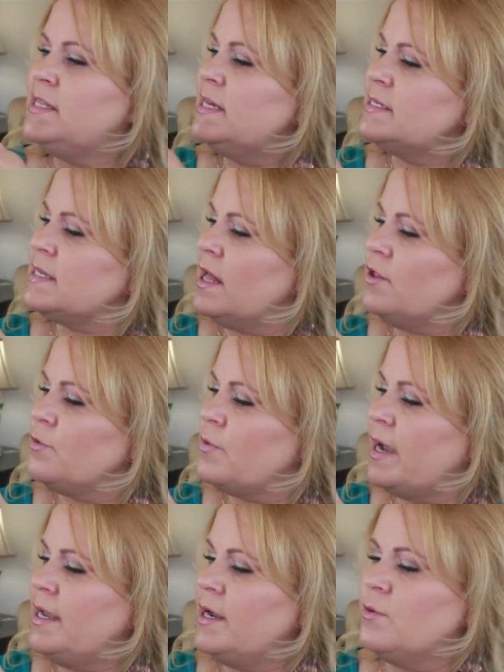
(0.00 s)
This color
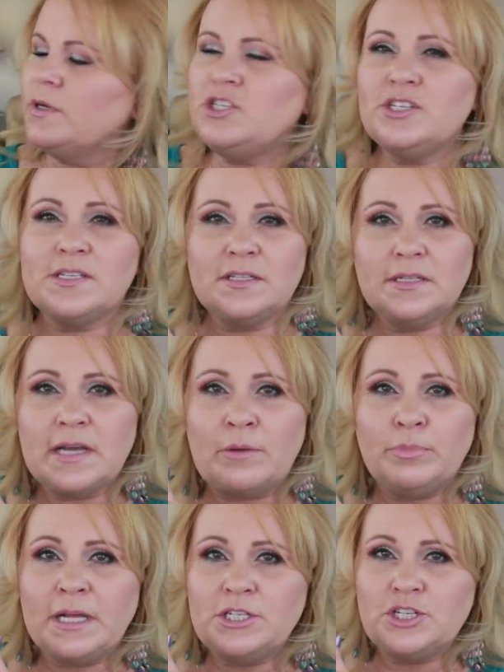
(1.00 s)
right here, which is a, a,
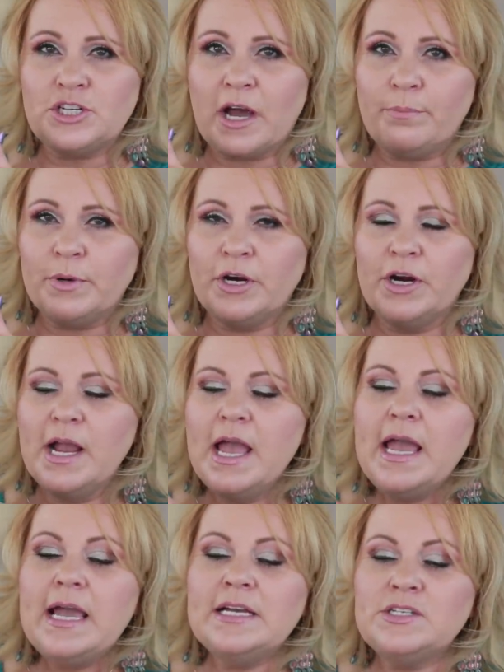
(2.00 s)
blush topper,
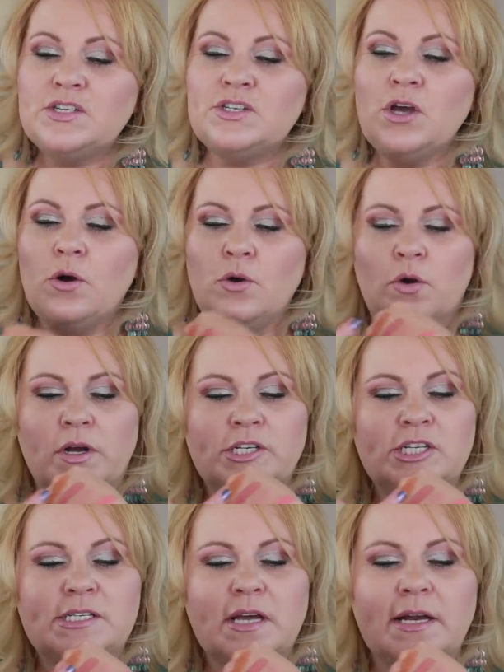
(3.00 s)
is so
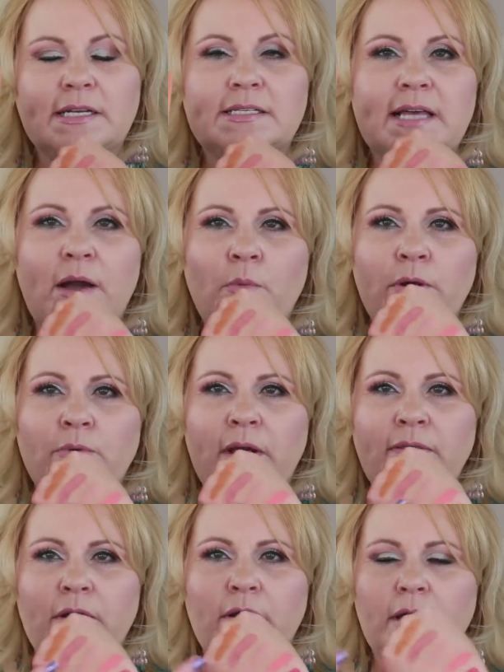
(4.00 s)
gorgeous on it. It's that one
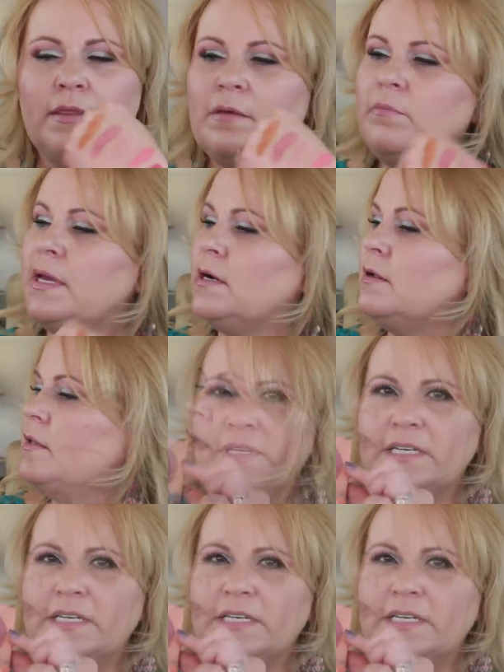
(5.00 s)
right there in the middle.